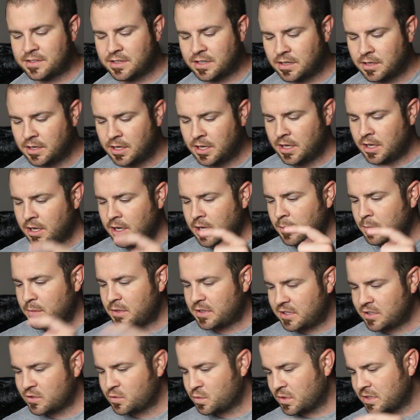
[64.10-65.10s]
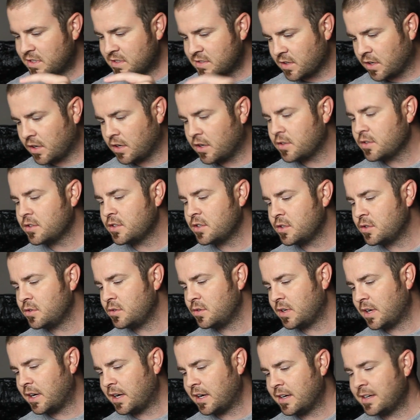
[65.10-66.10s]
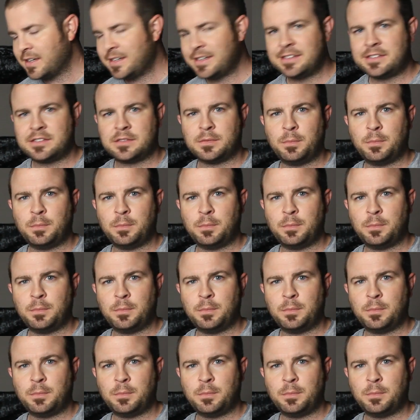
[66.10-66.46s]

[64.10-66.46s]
on. But this one is all new. Uh, it's